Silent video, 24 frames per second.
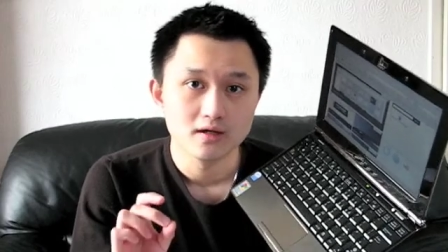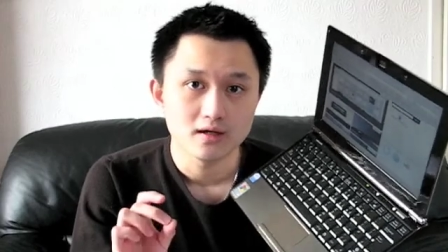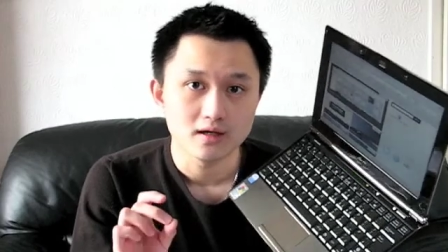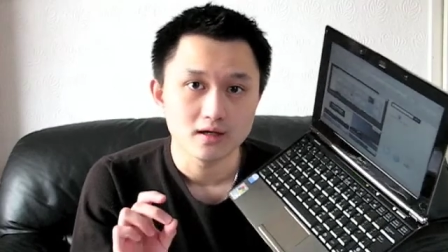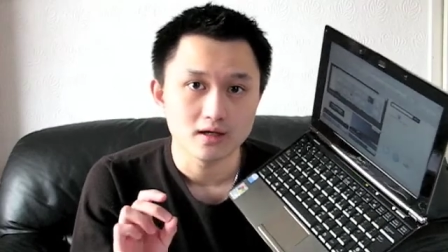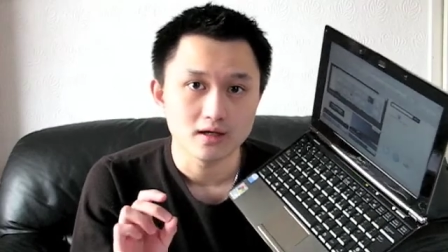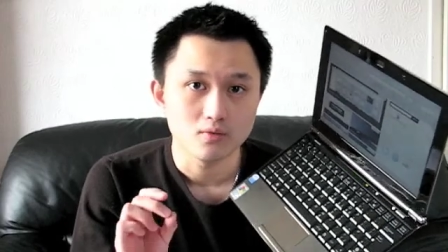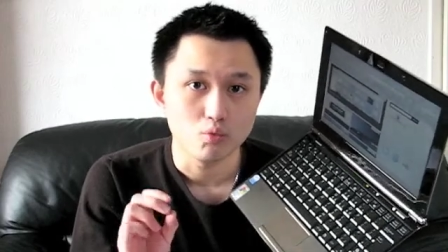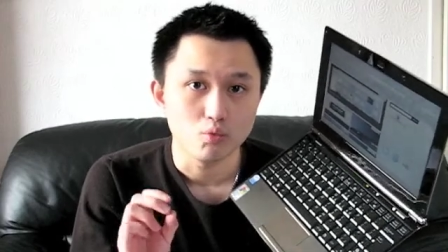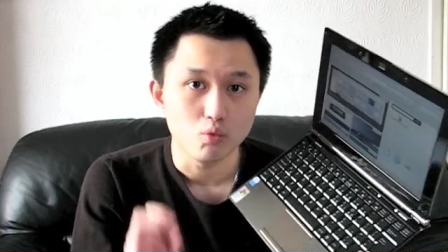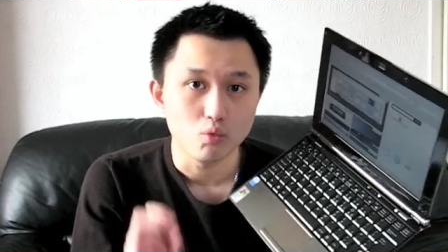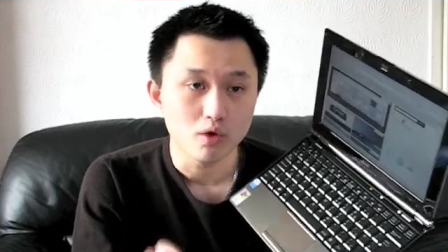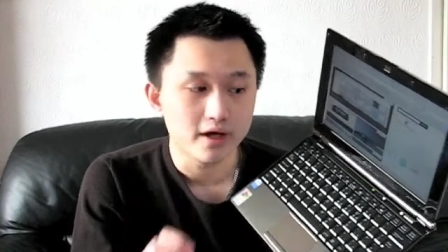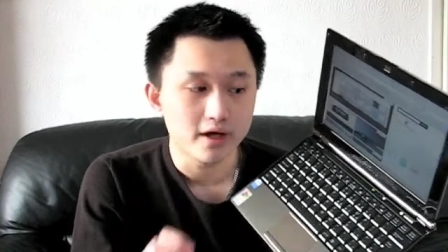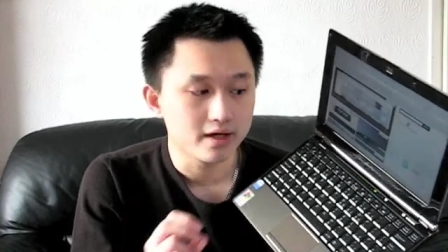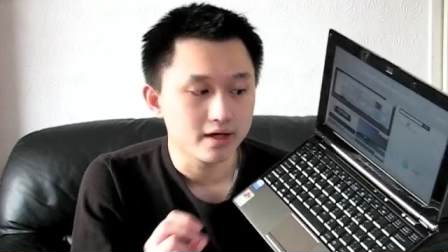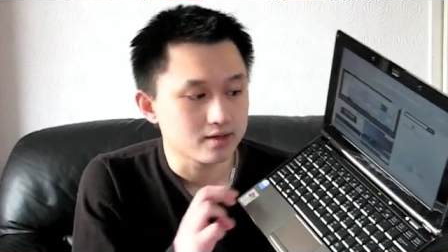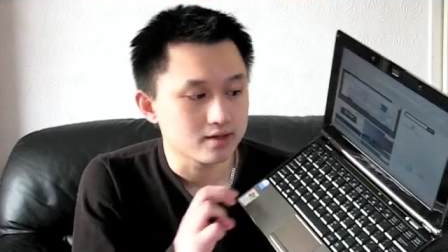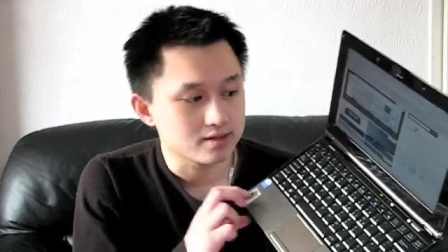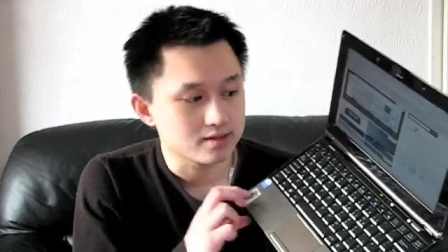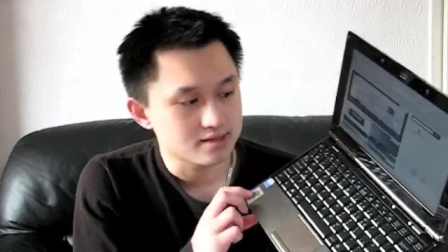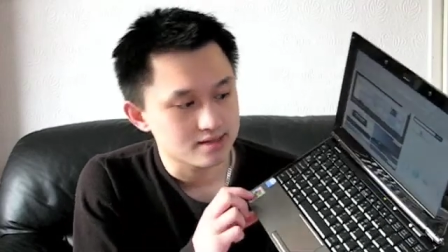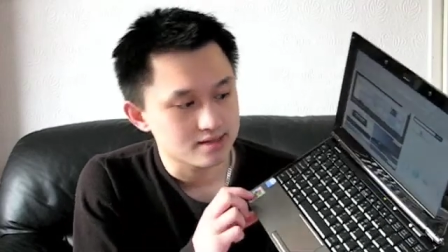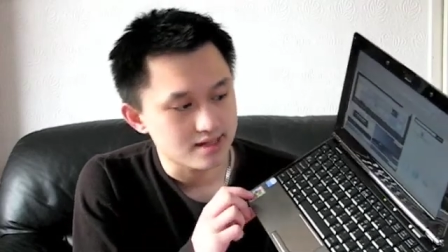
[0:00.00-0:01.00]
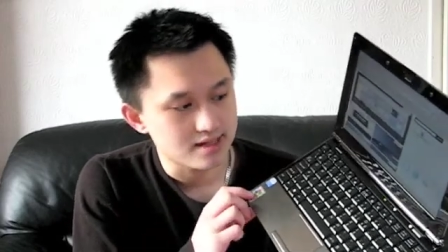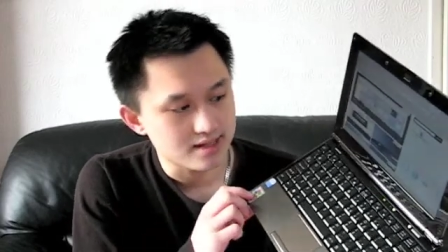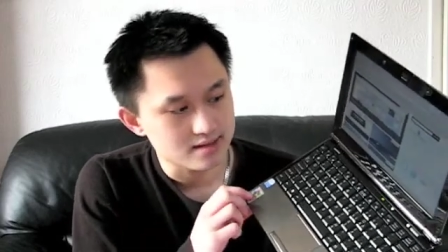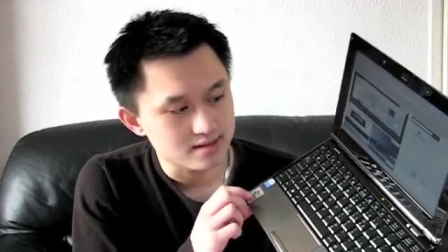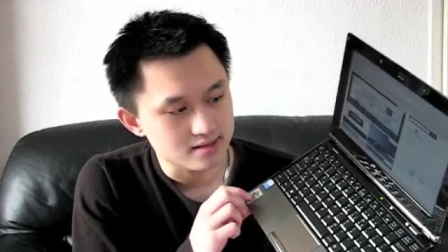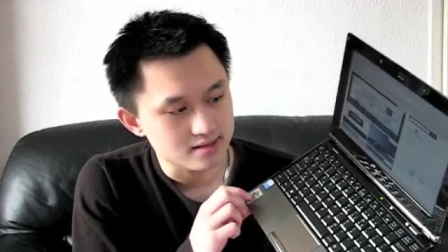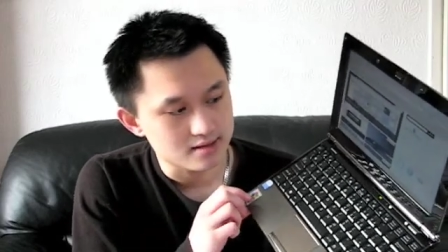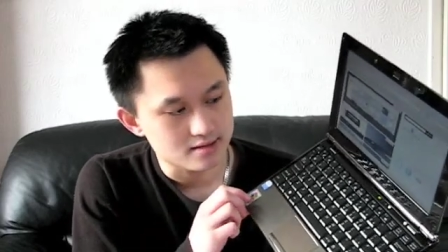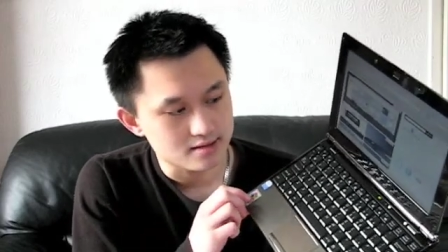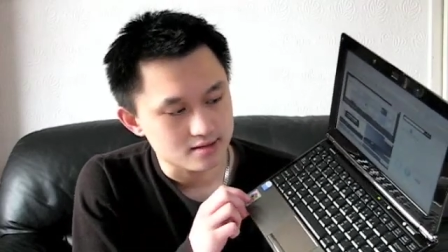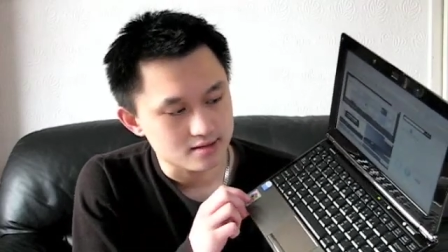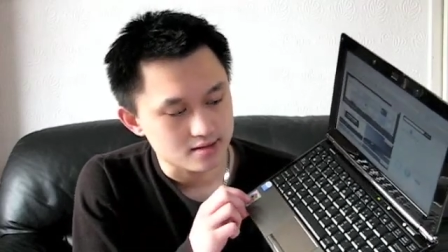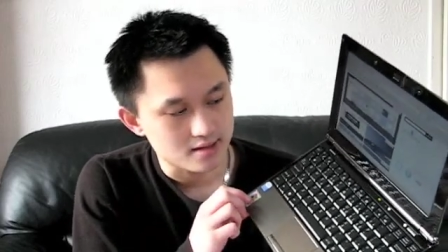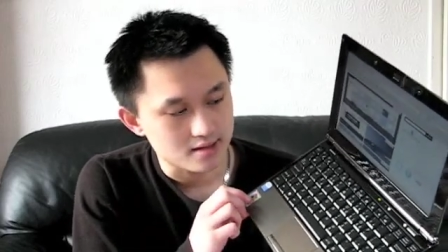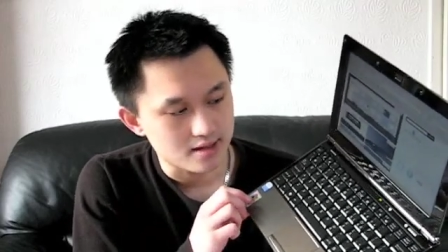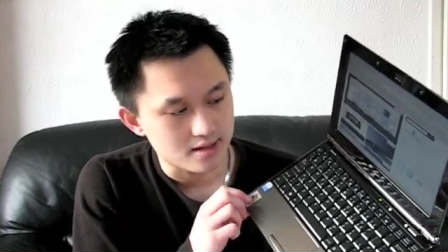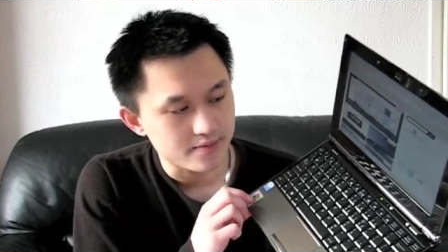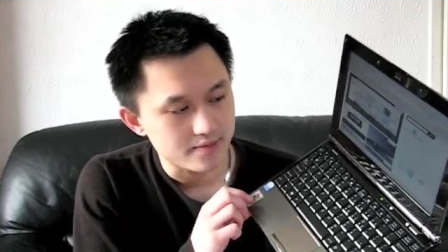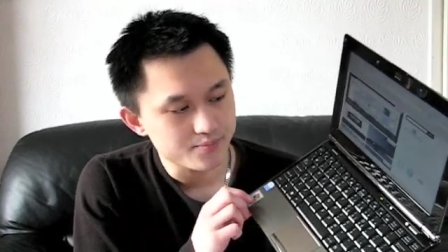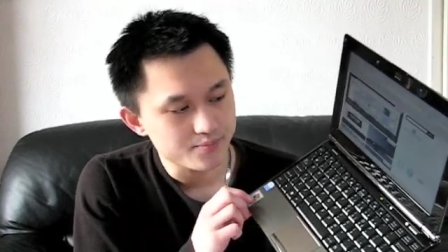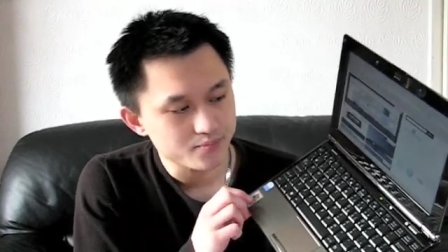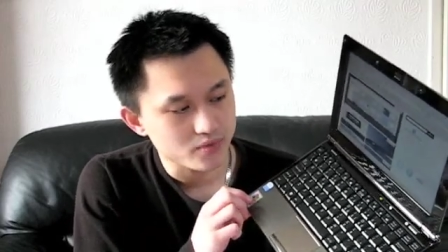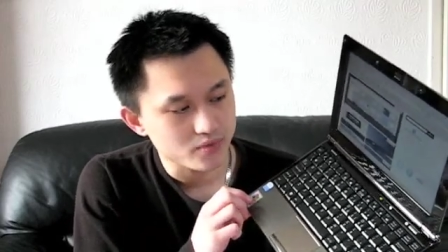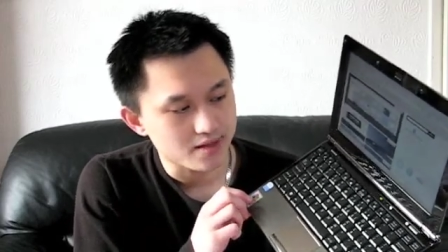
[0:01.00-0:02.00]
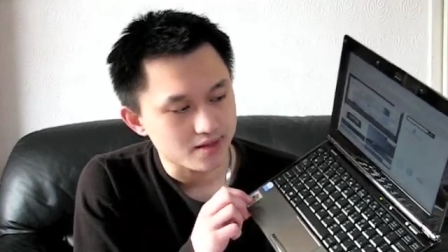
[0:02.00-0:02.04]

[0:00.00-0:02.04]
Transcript: wireless standards there,